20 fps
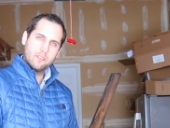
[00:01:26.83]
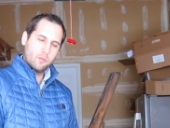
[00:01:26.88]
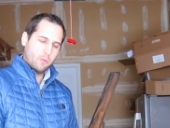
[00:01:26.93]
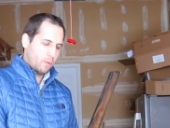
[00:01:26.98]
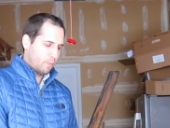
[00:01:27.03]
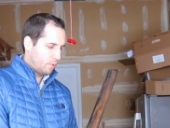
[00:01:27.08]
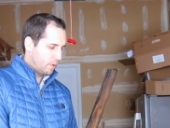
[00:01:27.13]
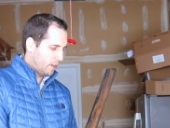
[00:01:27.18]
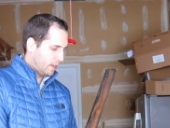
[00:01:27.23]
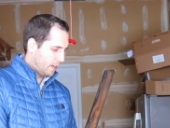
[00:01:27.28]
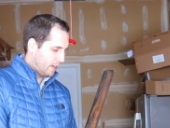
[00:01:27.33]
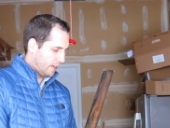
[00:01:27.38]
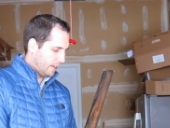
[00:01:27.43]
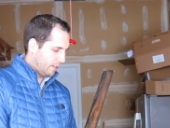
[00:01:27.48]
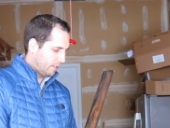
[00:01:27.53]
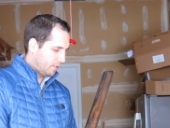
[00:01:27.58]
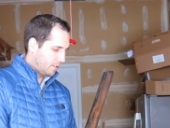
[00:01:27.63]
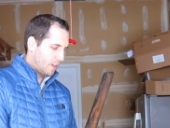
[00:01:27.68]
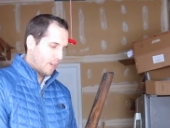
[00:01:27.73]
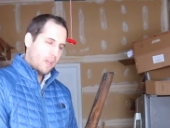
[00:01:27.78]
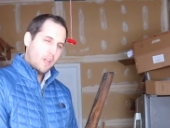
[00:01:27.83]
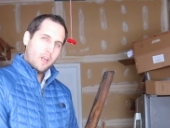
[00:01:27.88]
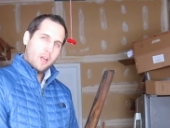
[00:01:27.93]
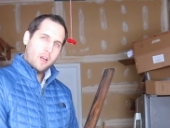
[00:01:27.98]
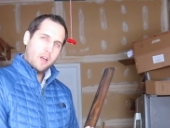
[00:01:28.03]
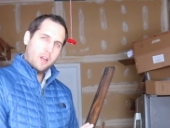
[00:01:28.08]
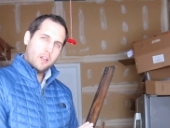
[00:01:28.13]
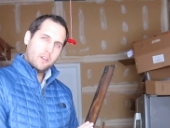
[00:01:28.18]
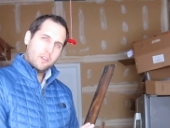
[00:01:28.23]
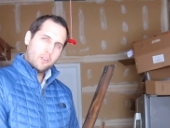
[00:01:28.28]
So we put a nice
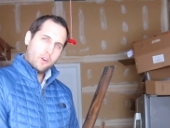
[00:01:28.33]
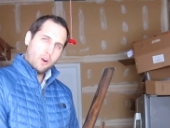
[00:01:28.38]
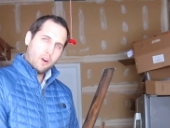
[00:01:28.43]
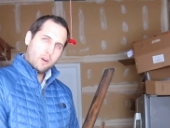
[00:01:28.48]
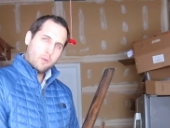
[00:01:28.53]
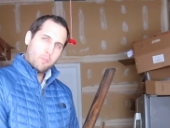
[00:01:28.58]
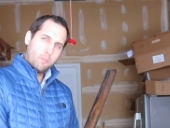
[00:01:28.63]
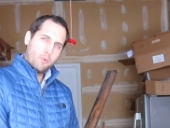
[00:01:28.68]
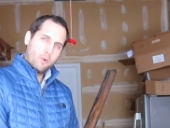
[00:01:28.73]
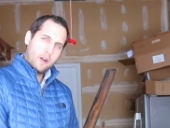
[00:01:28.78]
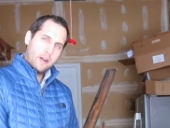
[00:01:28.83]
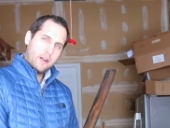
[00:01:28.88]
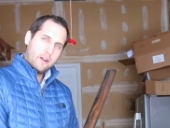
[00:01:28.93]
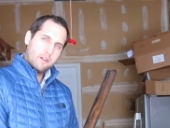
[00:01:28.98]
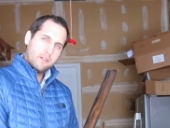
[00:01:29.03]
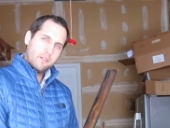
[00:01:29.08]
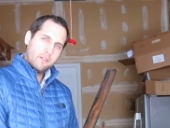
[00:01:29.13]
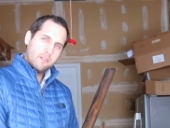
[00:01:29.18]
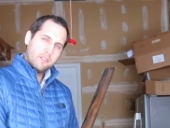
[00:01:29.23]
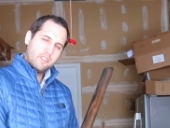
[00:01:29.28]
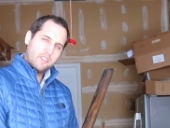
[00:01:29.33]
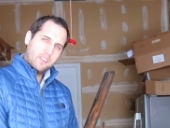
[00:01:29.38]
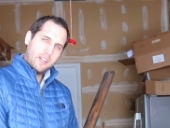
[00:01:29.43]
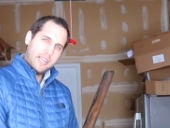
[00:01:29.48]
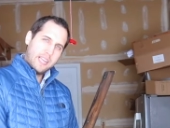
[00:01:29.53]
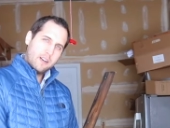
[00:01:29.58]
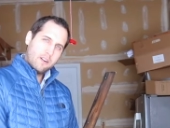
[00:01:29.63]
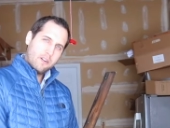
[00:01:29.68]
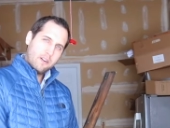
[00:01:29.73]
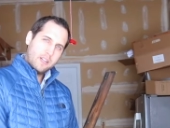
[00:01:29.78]
dark brown
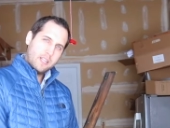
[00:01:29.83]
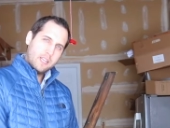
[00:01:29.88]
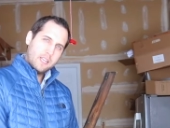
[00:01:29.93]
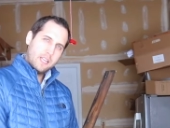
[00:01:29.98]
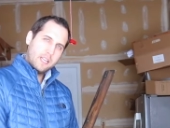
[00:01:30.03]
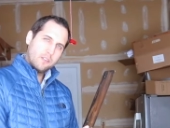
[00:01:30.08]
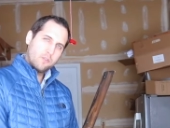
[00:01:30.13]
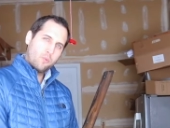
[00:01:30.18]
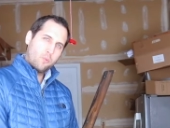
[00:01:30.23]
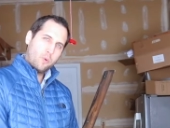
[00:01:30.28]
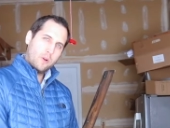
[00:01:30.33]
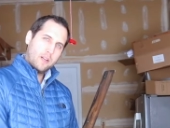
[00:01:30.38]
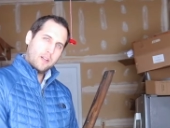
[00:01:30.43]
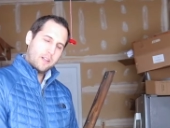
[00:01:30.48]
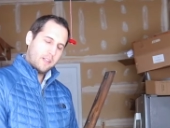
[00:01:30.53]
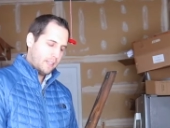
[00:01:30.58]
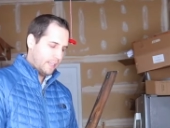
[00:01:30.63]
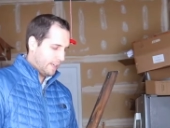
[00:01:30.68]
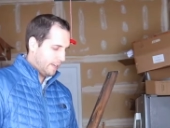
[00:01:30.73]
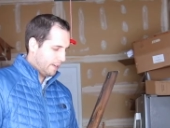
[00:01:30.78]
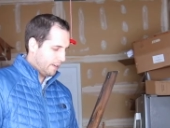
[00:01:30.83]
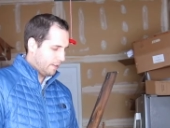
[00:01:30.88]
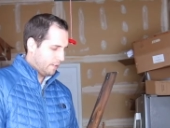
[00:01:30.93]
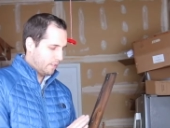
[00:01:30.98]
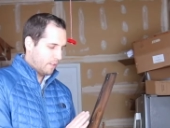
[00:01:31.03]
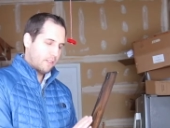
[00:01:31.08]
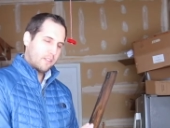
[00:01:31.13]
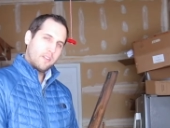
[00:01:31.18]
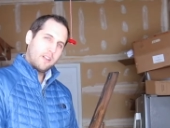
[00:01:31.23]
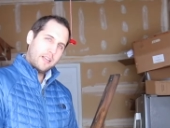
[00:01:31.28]
stain on it, as well as
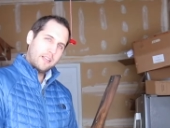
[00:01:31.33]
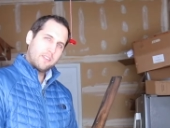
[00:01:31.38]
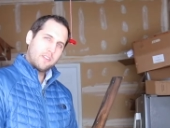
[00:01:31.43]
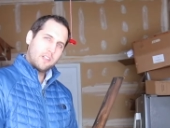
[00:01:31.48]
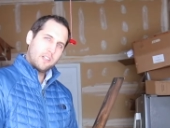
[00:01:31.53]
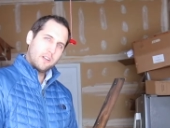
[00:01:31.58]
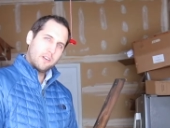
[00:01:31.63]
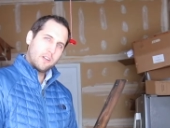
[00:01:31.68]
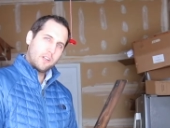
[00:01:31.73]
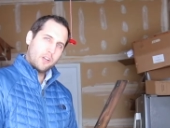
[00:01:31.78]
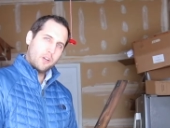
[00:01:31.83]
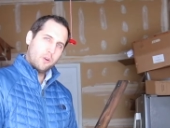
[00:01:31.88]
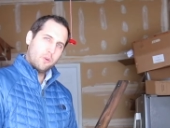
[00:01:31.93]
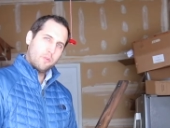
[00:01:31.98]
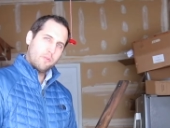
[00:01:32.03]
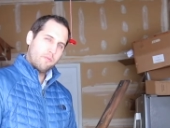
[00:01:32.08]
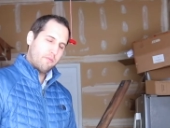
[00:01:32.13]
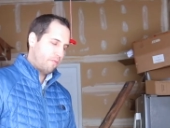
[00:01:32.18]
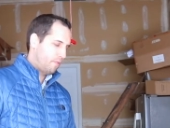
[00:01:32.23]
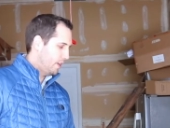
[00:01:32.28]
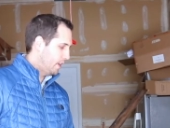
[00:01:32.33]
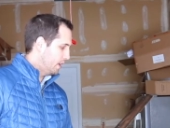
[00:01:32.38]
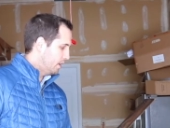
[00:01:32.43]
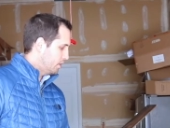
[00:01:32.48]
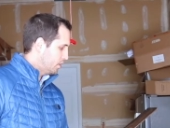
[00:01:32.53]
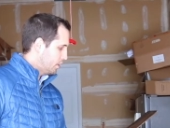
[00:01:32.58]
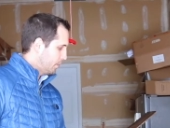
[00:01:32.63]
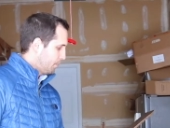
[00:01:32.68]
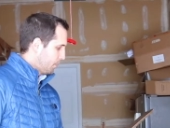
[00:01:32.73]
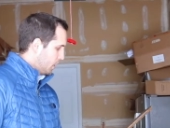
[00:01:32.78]
this nice clear coat
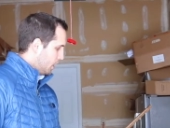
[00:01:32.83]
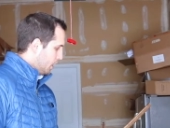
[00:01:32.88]
finish.